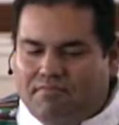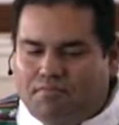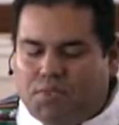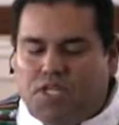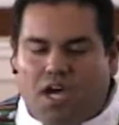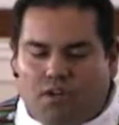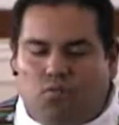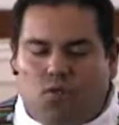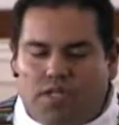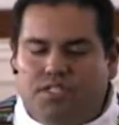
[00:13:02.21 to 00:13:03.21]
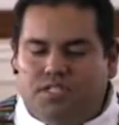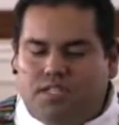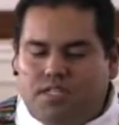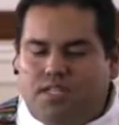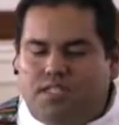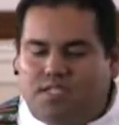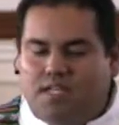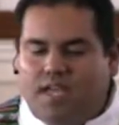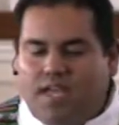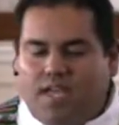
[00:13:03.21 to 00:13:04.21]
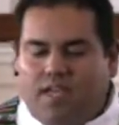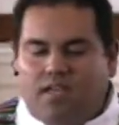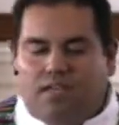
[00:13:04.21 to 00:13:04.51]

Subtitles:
But not once did he say,